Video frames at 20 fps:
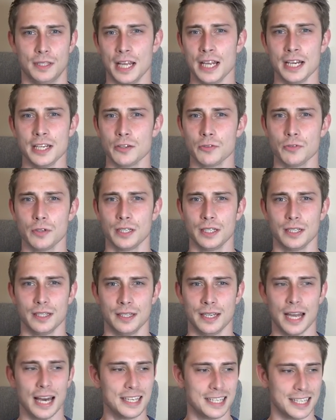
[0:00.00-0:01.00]
They do
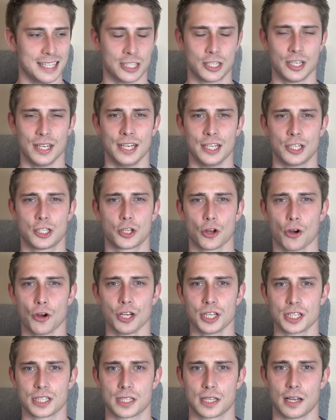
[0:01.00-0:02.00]
not enjoy
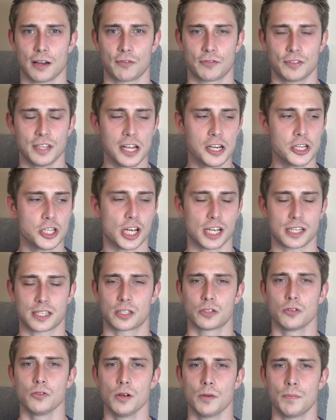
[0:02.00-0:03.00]
the stuff. They
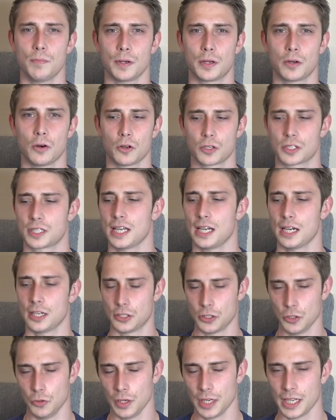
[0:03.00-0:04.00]
just do it because they are
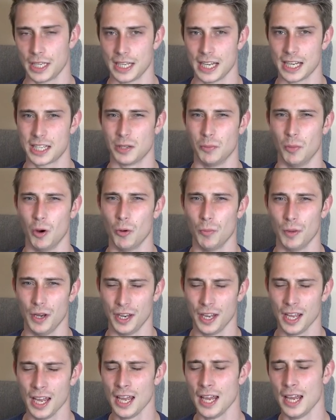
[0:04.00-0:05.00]
doing it at the moment.